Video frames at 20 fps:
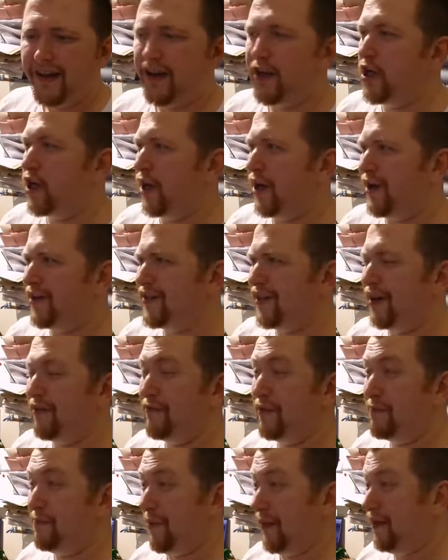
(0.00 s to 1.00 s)
Gurdurr
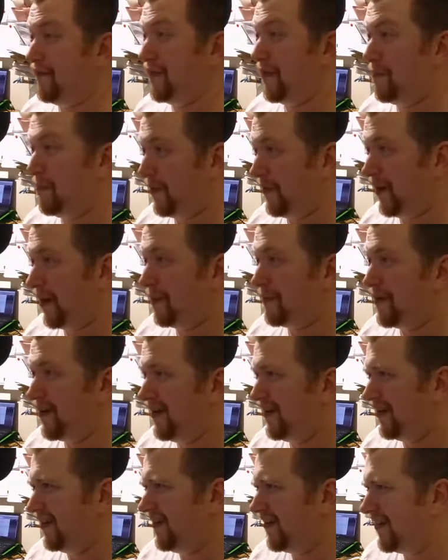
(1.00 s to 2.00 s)
would be the plumber?
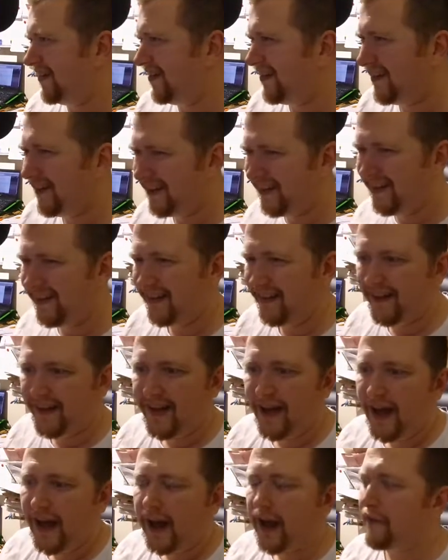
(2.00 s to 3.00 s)

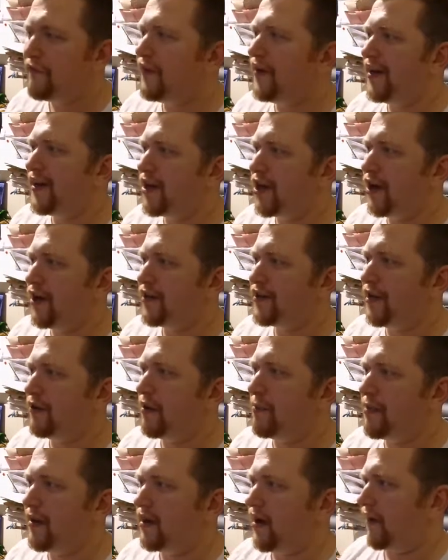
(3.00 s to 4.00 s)
I think Gurdurr
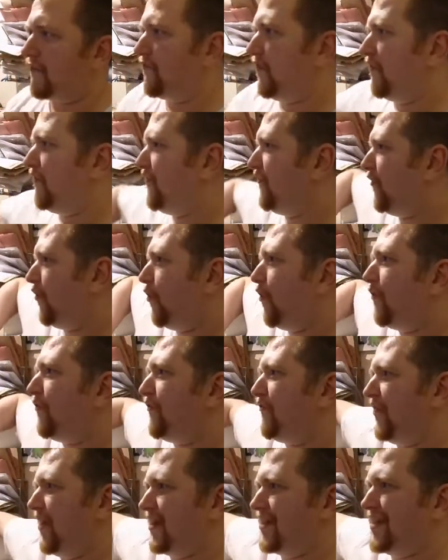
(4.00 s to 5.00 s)
would be like the floor
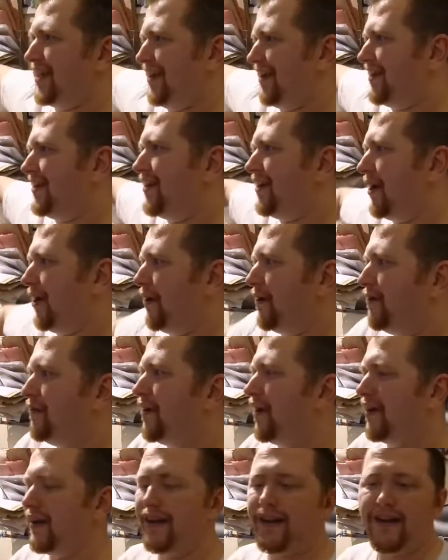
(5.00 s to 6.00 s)
fitter, you know,
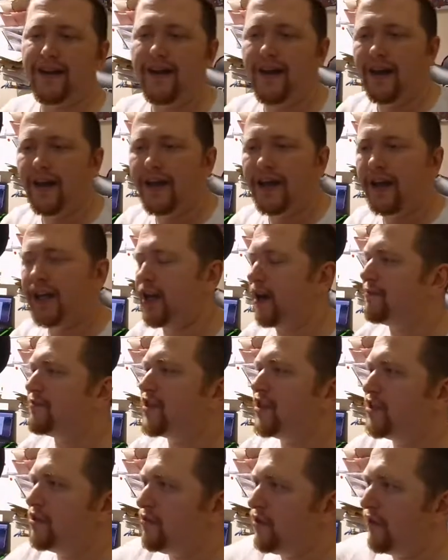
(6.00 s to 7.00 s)
like he
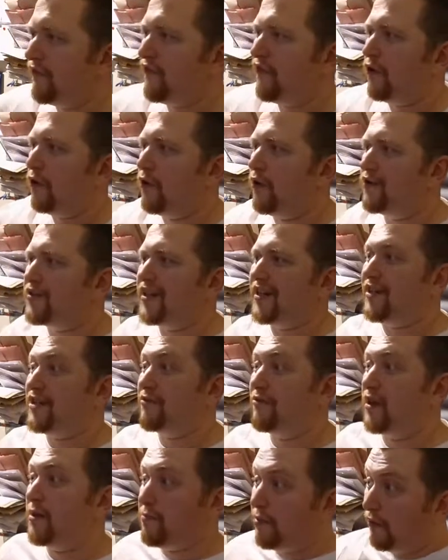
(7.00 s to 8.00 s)
comes to do your floors and he's
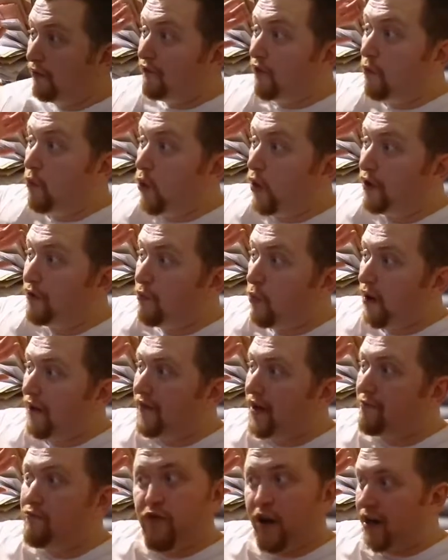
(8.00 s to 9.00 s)
already brought the wood with
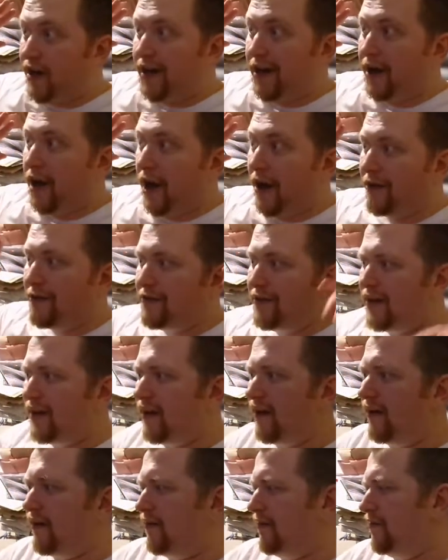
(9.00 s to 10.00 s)
him ready to go, you
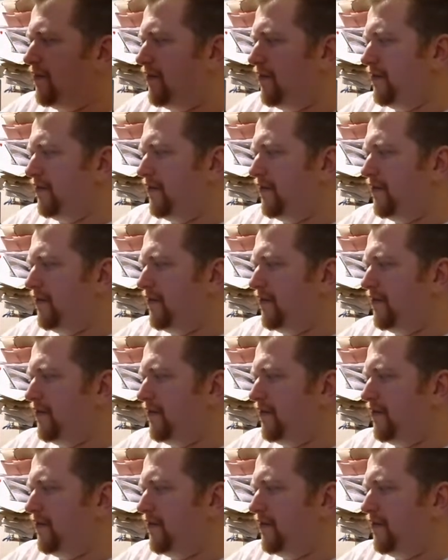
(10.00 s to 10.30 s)
know.